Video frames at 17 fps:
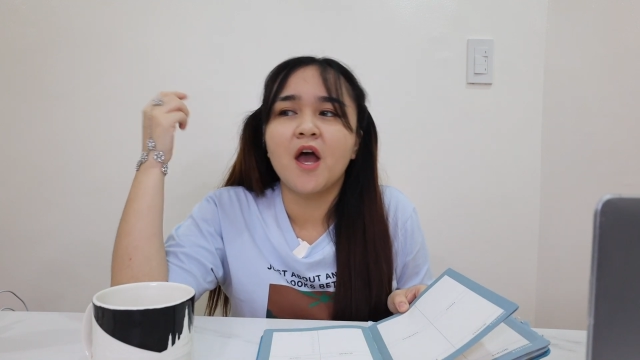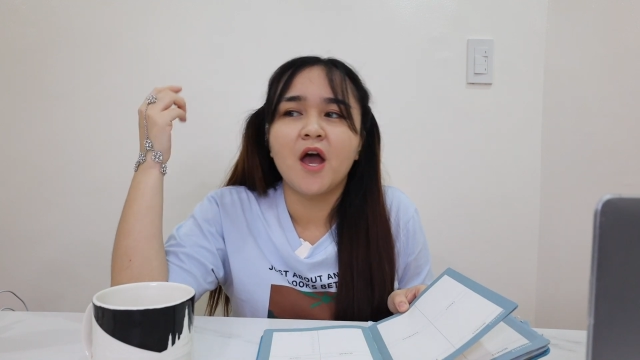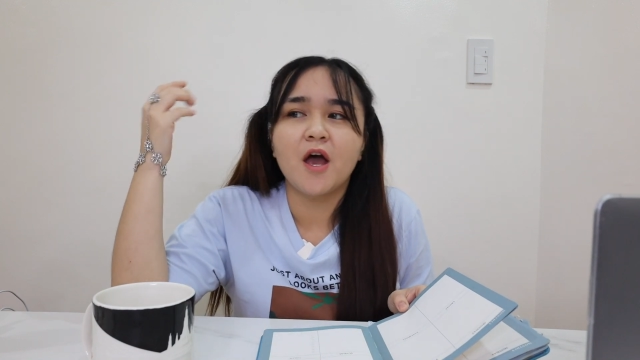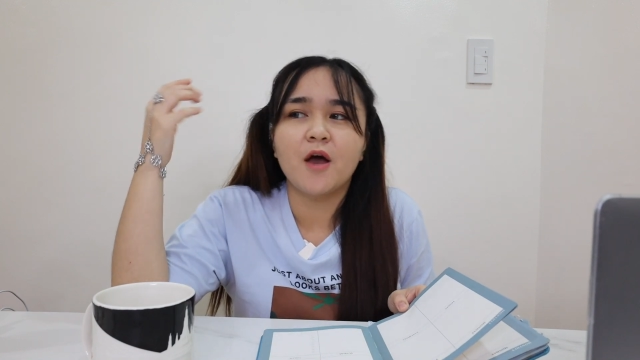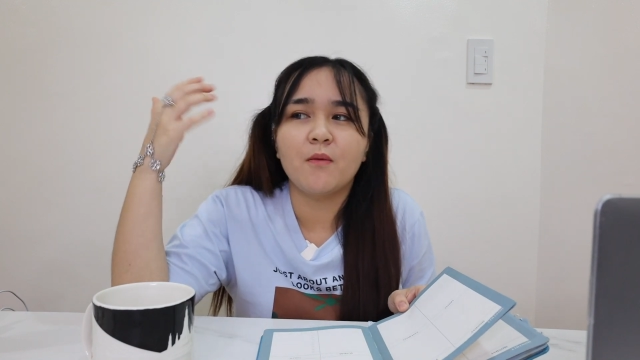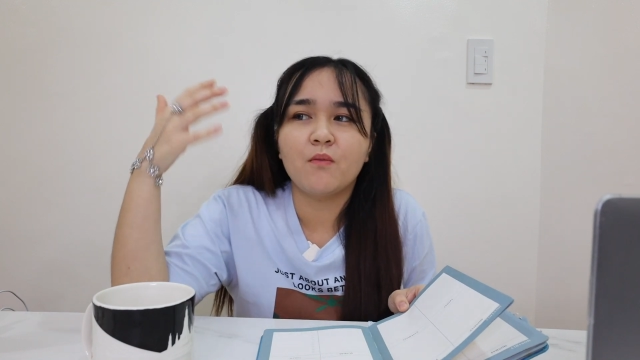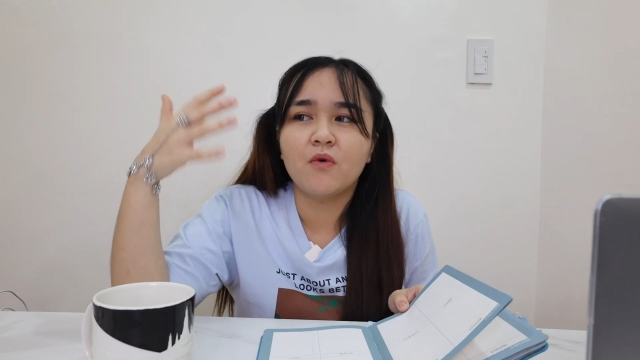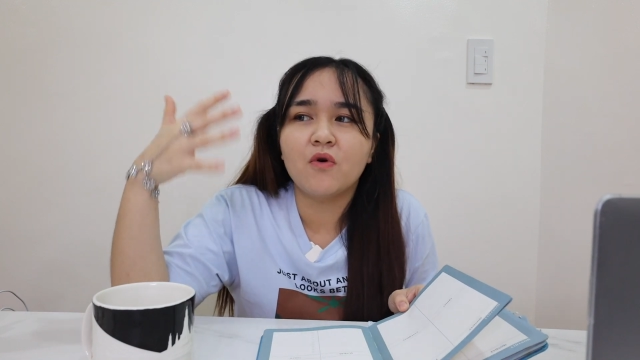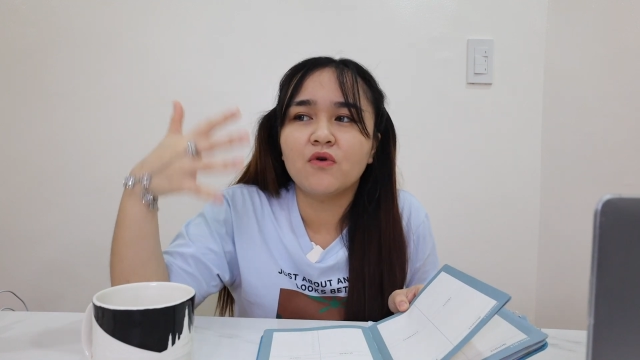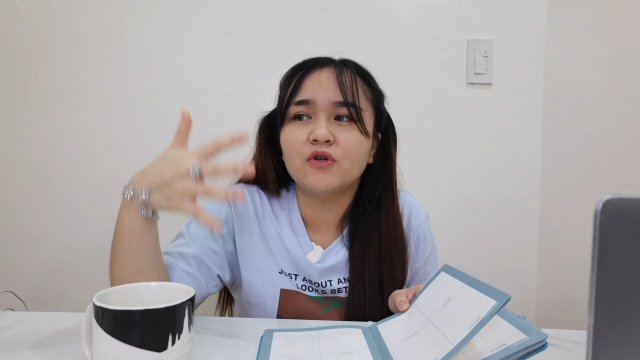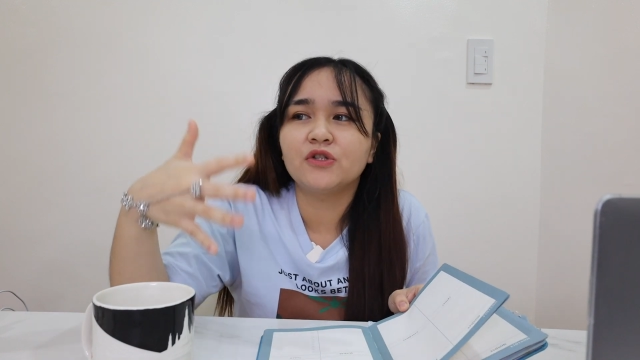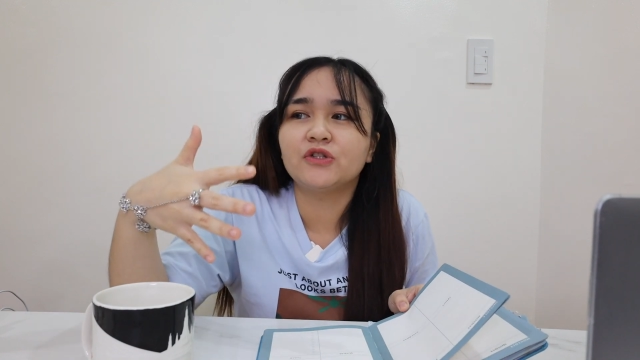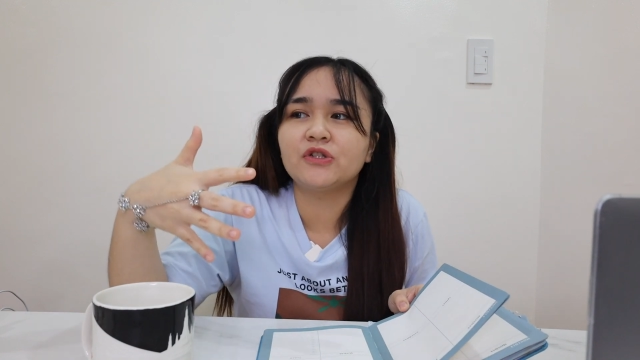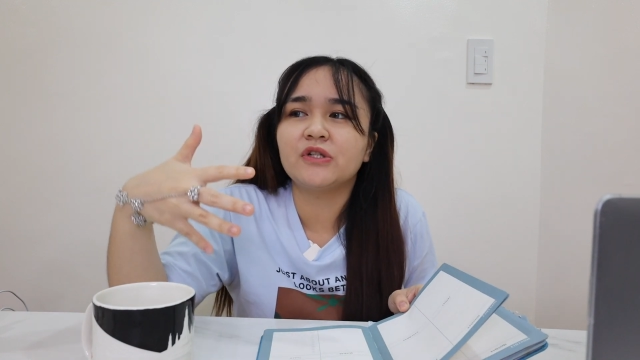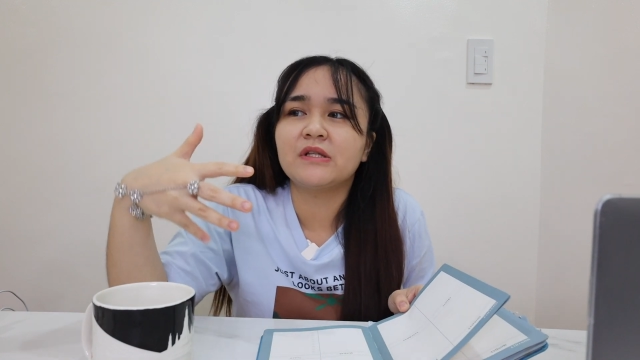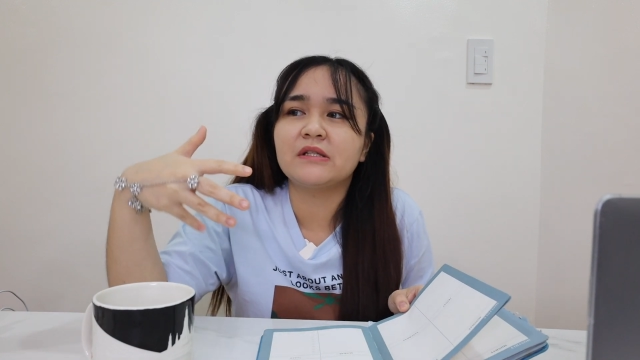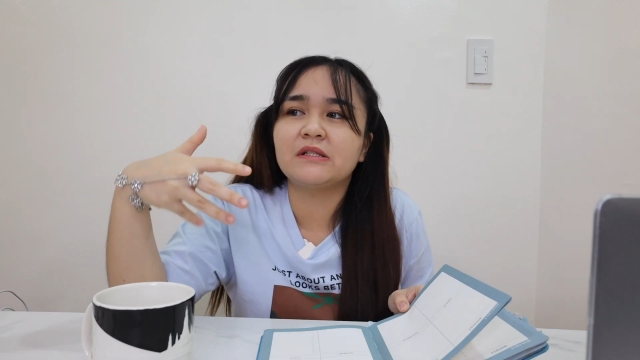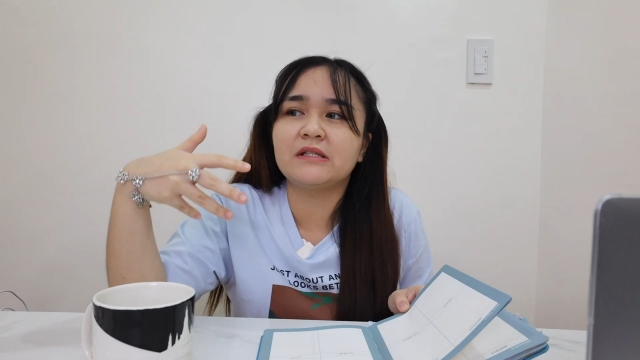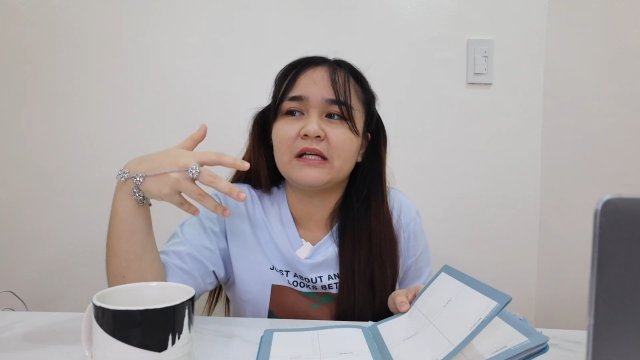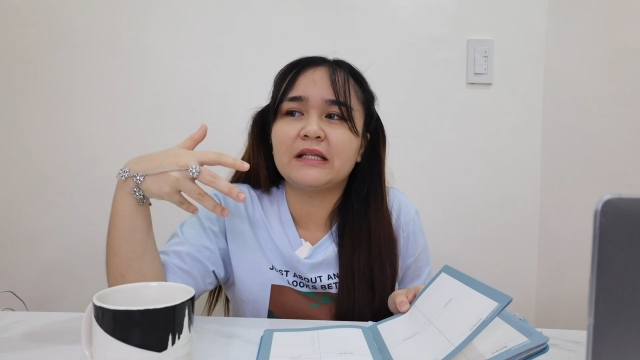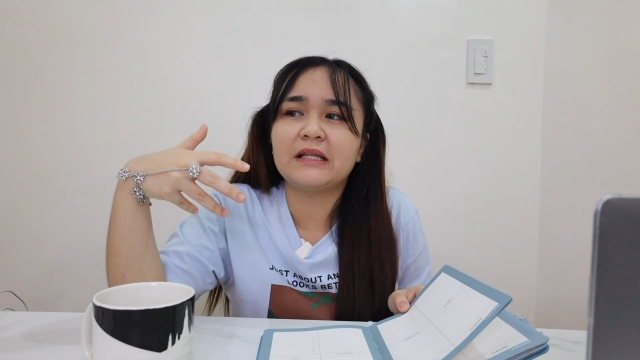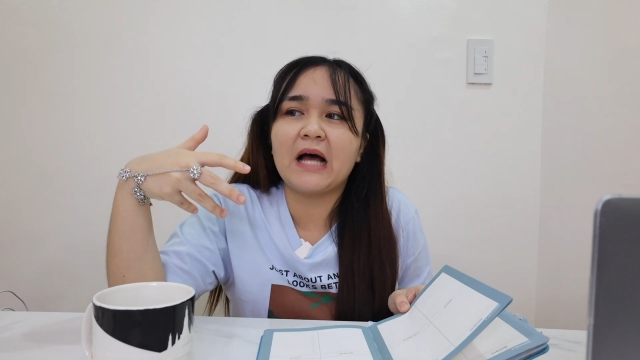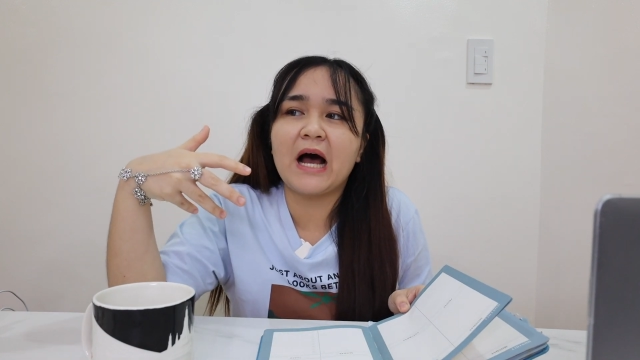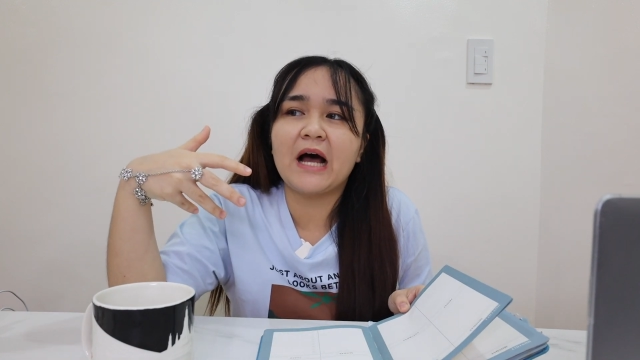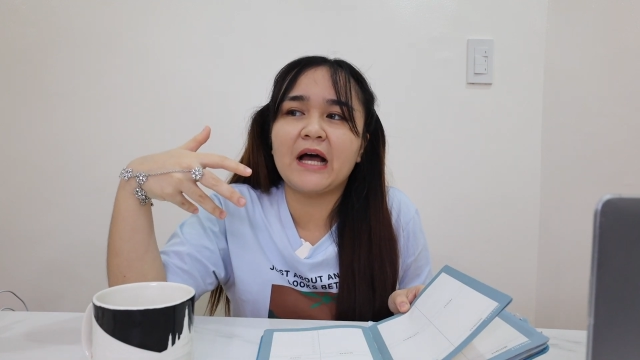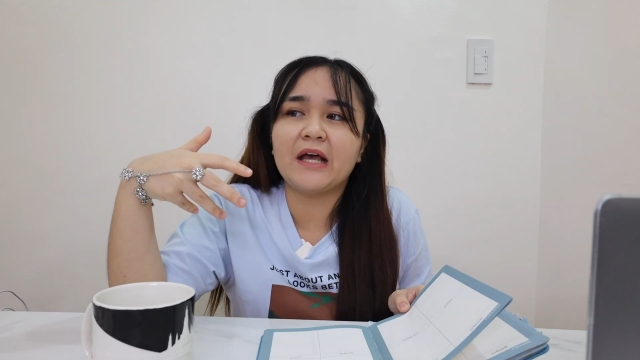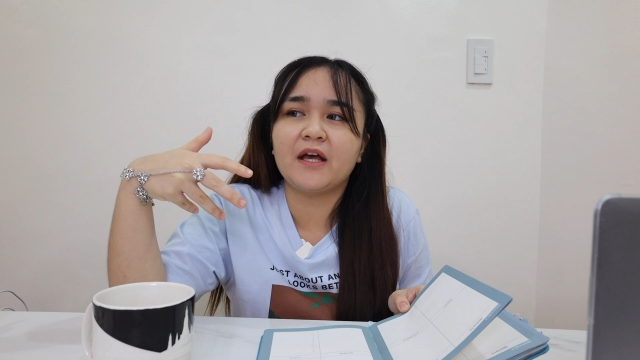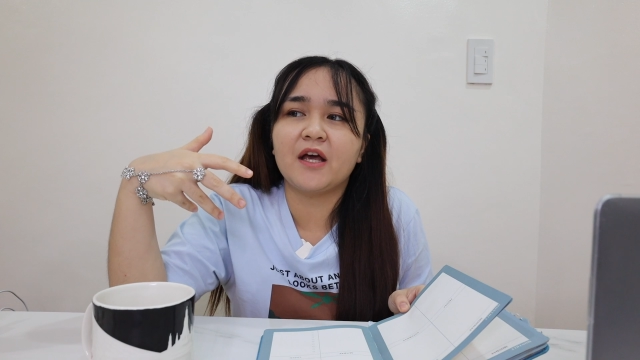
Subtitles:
emotions that I